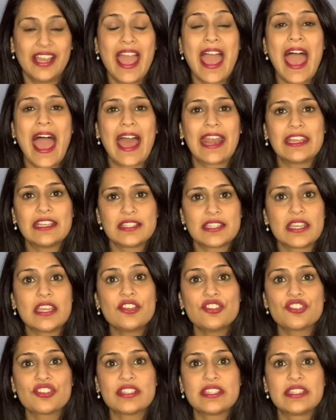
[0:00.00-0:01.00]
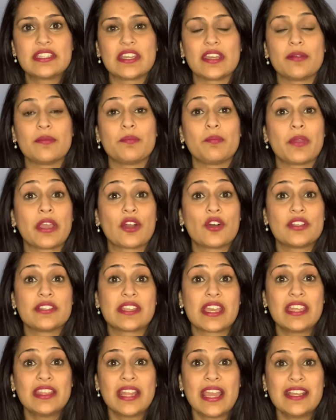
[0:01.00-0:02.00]
And it's interesting because
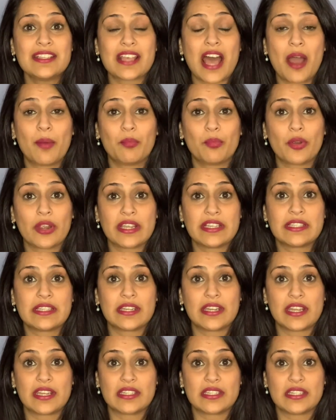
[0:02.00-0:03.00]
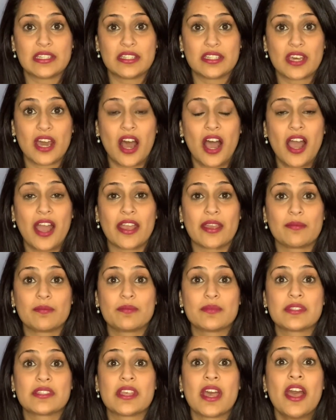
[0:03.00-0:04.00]
in these unprecedented
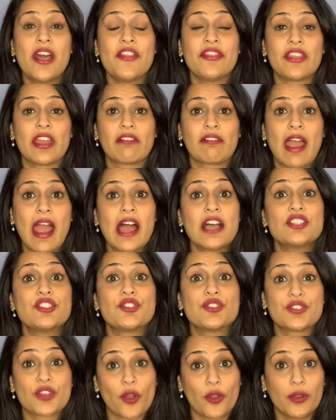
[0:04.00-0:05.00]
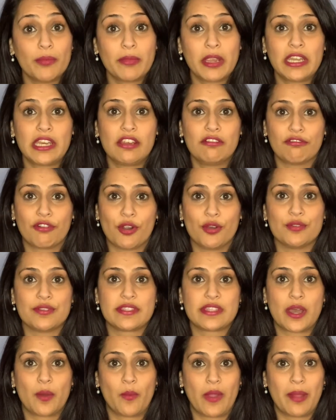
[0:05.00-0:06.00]
times, there are so many roles
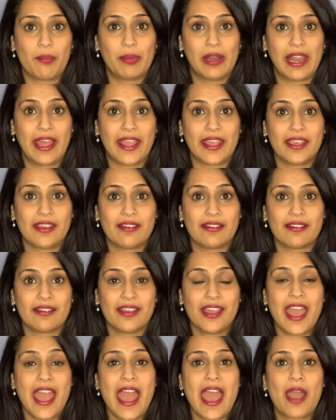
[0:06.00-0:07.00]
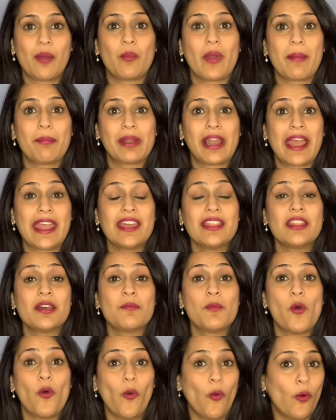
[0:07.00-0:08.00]
that we're playing. And we're playing
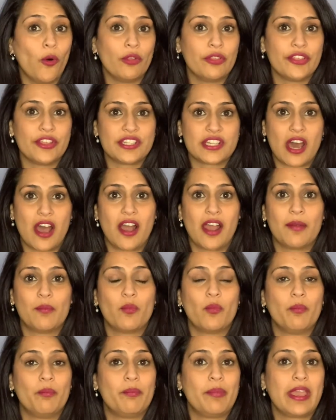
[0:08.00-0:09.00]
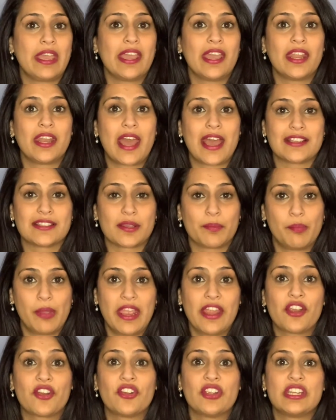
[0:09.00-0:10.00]
them all the time, be it as a
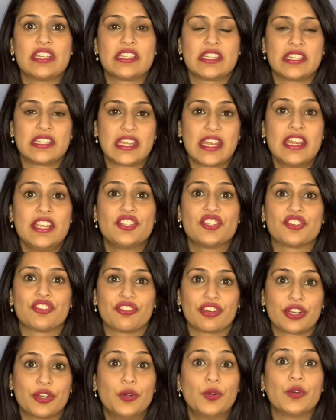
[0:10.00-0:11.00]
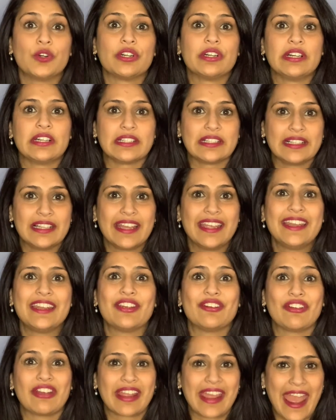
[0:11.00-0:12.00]
parent, a teacher, a cook, a
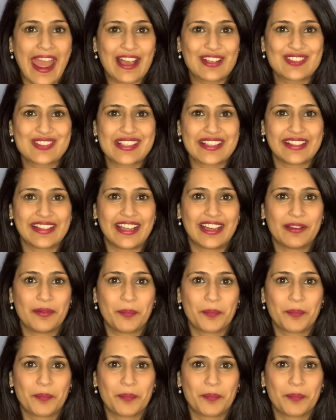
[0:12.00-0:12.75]
cleaner, a counsellor.